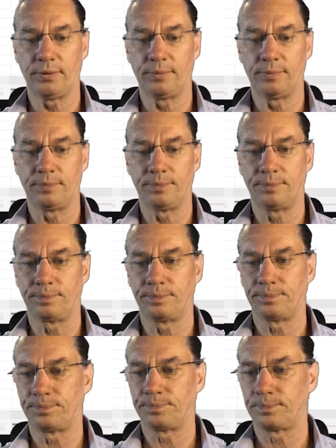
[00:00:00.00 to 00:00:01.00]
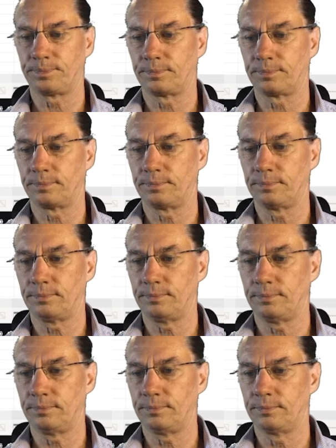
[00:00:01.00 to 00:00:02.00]

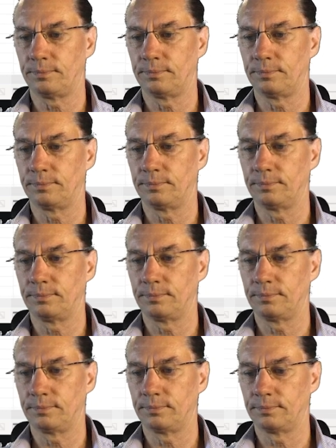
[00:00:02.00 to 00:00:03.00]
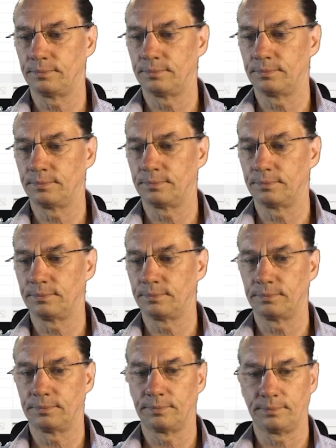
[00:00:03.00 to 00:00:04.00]

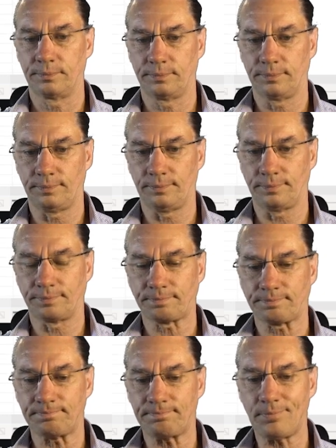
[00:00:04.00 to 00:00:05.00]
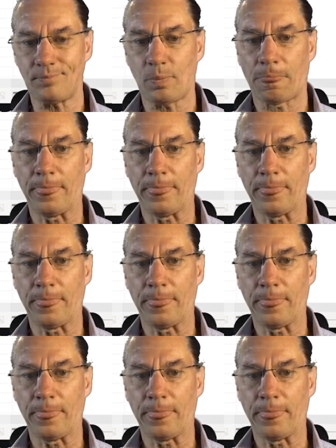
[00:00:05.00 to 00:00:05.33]
Nobody speaks.